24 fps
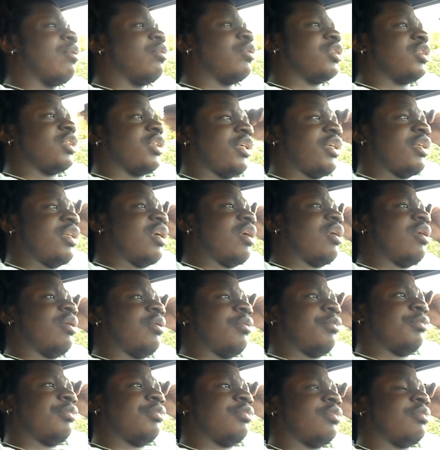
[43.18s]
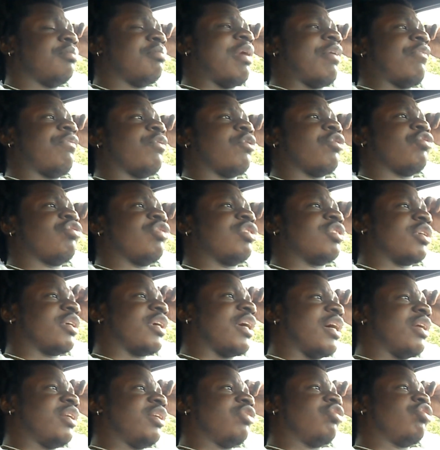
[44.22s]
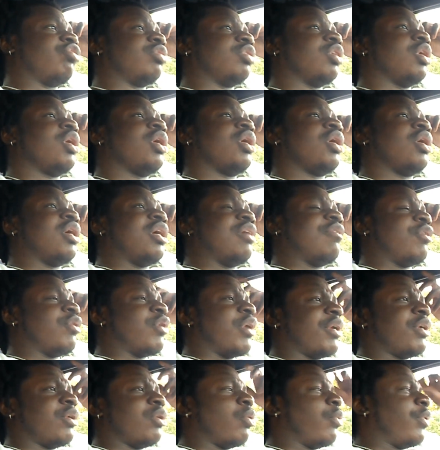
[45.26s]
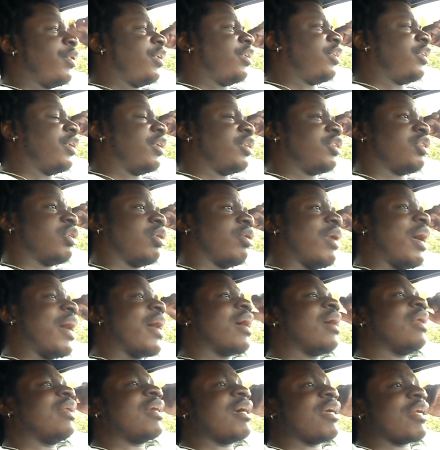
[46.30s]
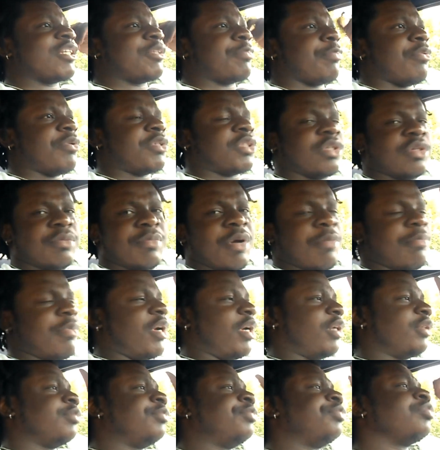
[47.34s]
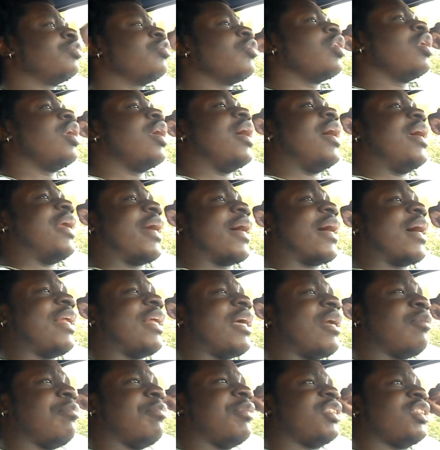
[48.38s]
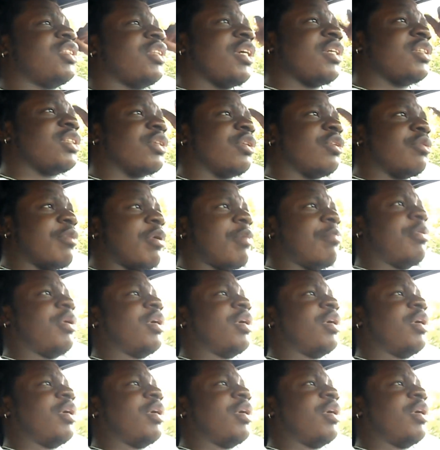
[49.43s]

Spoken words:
when I was in my first years of college. You know, I didn't know anything, so I got a lot of experience under my belt, and I got a lot of mistakes under